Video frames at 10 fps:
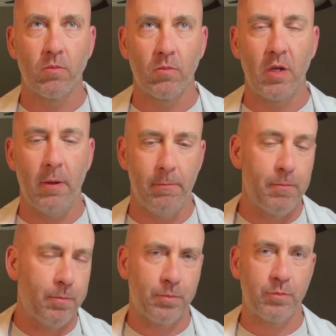Yeah,
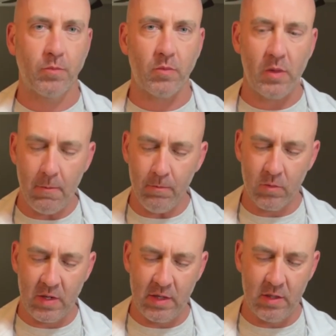
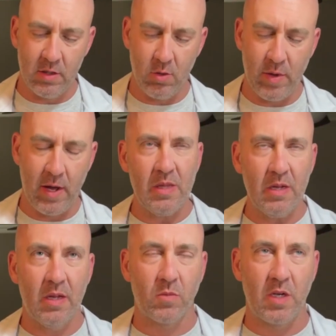taste isn't too bad.
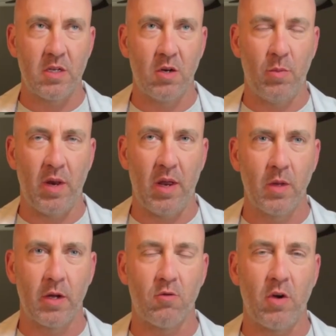It tastes a little bit like
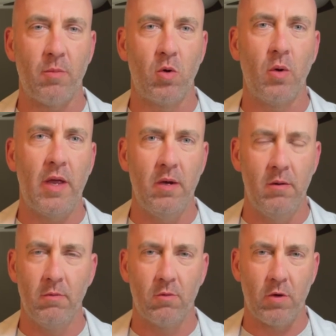a grape Kool-Aid,
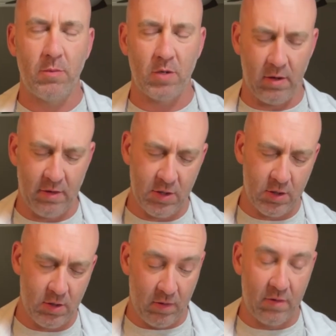grape Jolly
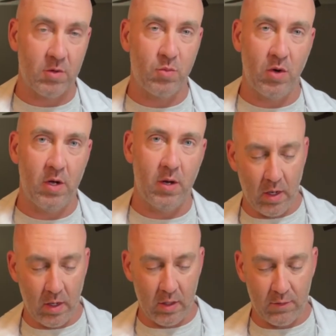Rancher. Flavor's pretty good.
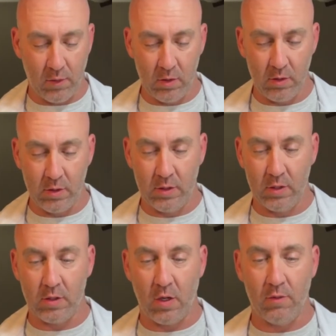As far as
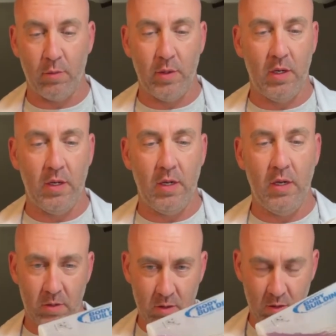
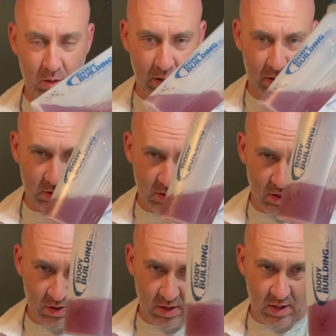dissolvability, doesn't look like there's
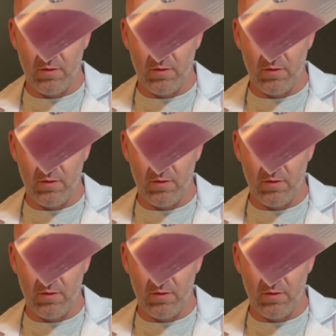anything